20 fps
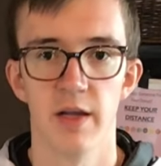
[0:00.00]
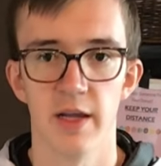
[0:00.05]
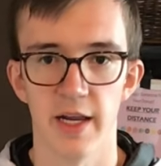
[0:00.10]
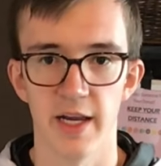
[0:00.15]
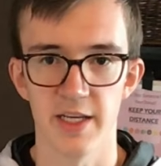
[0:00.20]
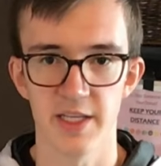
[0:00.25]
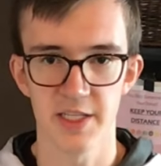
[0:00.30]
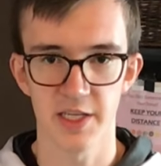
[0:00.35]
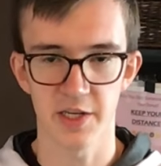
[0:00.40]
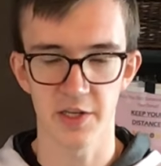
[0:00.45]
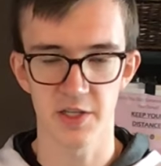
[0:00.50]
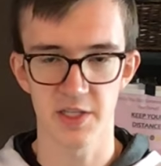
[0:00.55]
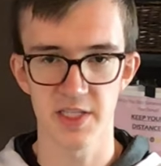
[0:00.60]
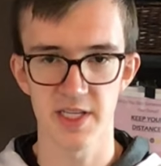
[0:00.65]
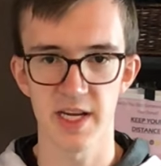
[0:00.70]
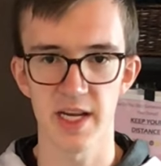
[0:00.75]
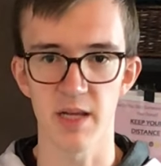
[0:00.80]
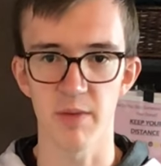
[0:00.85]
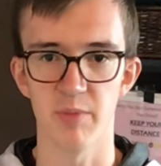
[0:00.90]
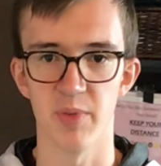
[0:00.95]
into your
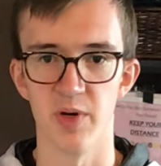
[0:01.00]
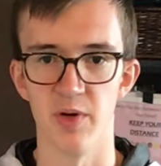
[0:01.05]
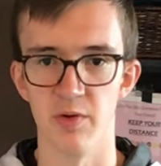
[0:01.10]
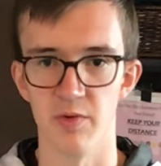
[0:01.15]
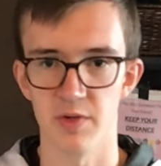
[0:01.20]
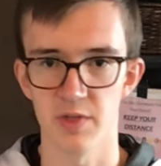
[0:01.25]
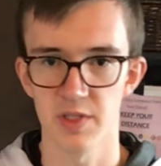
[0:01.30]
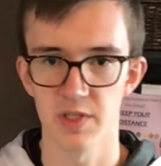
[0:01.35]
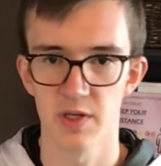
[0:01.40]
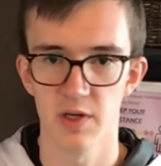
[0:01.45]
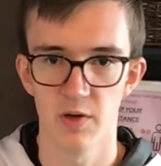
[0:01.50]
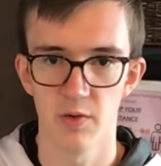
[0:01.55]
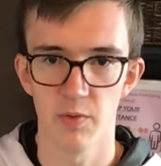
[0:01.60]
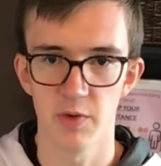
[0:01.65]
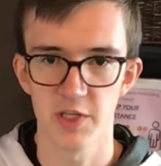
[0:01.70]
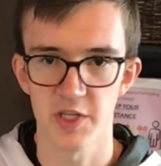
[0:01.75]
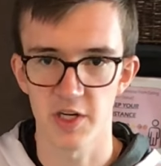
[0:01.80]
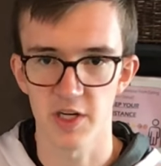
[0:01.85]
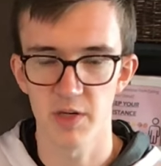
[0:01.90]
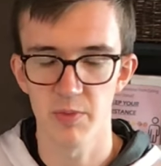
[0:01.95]
sitting bones,
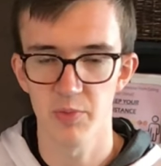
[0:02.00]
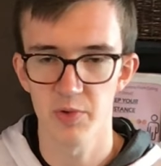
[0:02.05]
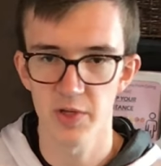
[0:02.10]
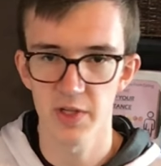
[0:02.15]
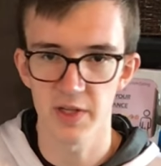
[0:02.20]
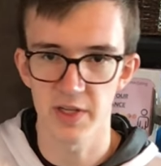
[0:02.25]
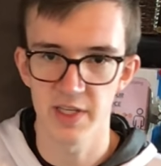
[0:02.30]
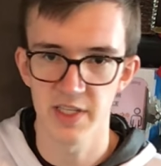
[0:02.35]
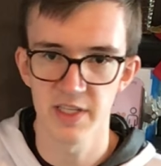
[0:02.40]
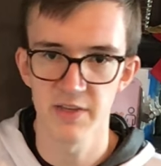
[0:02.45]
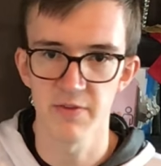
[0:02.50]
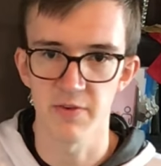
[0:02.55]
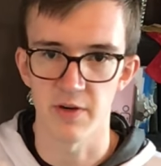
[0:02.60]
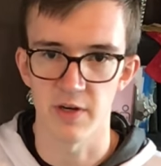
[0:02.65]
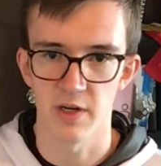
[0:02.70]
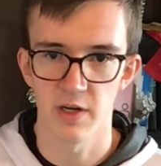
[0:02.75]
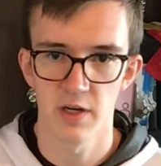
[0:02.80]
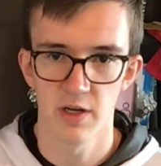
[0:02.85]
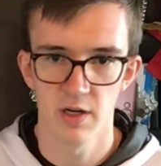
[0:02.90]
which are completely different.